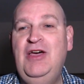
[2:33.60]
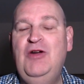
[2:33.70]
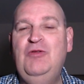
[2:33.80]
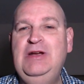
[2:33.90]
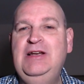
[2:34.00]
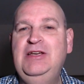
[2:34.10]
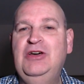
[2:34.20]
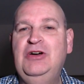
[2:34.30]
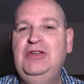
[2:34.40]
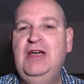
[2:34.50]
really
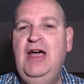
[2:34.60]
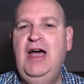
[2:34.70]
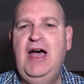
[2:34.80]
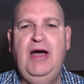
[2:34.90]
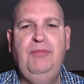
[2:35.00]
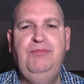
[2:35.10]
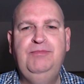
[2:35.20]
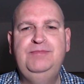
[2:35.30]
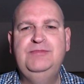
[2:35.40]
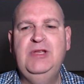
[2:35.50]
good.
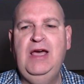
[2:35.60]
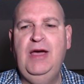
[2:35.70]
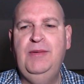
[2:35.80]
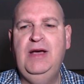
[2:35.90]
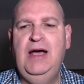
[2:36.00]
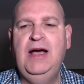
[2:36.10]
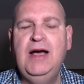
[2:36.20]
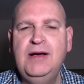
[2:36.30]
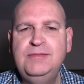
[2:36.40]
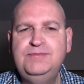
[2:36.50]

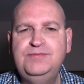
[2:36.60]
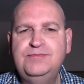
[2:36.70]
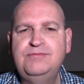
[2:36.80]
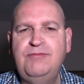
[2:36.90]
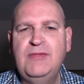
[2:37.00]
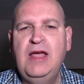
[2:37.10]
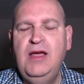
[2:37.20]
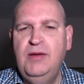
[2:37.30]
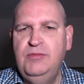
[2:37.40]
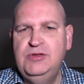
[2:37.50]

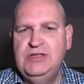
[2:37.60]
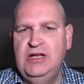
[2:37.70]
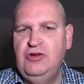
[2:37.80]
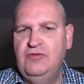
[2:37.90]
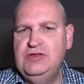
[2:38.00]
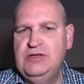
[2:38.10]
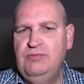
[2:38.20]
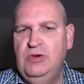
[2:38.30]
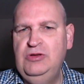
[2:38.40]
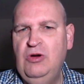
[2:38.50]
Start off with
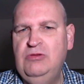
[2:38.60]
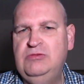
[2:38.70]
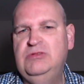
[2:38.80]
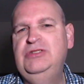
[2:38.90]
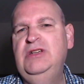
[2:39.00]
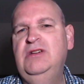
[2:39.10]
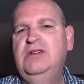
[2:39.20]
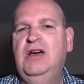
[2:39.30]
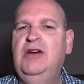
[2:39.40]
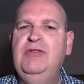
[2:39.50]
some, no, was it?
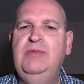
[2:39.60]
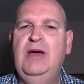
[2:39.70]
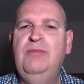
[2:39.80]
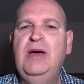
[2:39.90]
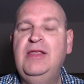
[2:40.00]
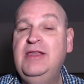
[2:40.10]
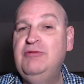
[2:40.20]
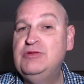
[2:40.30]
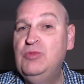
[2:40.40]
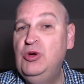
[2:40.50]
Can't remember. There
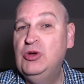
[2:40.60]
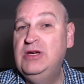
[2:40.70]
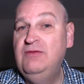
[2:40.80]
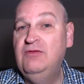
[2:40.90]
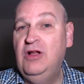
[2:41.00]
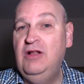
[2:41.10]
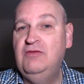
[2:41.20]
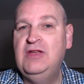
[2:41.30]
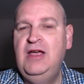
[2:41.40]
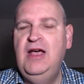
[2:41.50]
was Murk
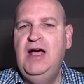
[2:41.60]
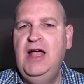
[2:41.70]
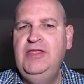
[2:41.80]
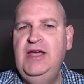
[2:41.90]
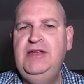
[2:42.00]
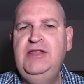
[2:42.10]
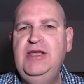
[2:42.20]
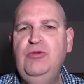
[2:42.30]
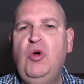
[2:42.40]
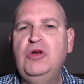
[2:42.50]
involved. And then
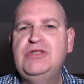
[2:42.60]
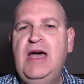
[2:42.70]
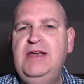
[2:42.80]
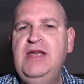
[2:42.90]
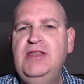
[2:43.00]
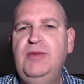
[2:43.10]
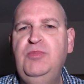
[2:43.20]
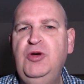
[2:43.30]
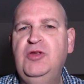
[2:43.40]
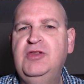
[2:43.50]
there was another
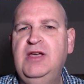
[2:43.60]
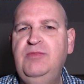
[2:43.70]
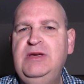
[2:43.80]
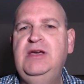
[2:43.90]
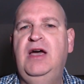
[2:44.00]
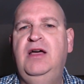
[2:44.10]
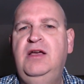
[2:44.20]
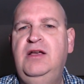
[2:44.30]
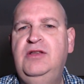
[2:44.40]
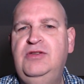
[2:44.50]
birthday beer.
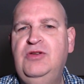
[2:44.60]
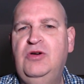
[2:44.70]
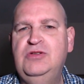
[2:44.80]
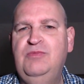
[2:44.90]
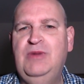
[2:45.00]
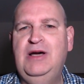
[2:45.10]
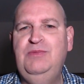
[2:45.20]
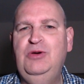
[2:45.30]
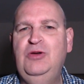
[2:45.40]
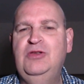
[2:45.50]
Not my
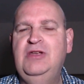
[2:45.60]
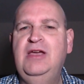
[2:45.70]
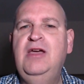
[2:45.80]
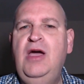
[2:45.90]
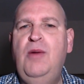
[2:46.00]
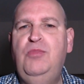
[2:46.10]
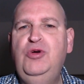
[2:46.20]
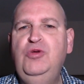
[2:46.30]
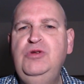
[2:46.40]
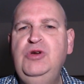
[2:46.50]
birthday.
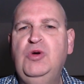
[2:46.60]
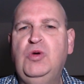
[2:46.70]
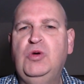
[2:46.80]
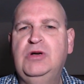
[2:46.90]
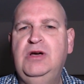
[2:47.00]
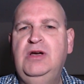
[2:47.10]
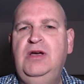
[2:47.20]
Brew York,